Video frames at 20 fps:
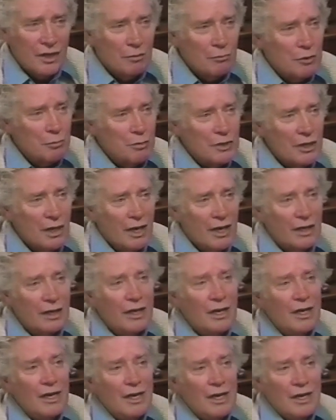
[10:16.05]
It would be like,
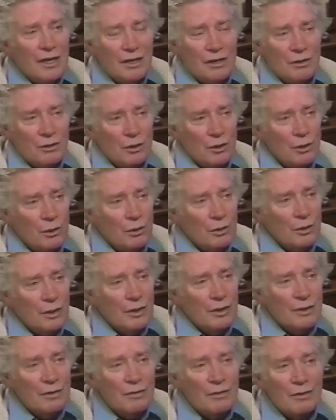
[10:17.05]
you know,
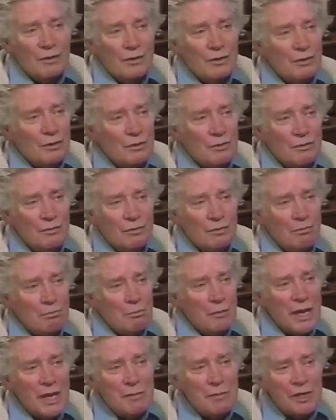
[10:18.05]

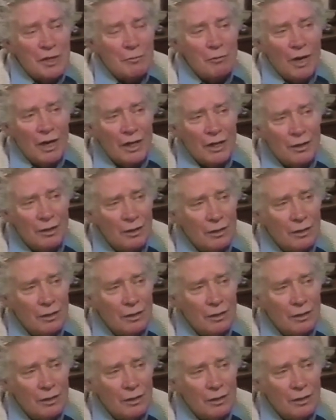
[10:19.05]
maiming my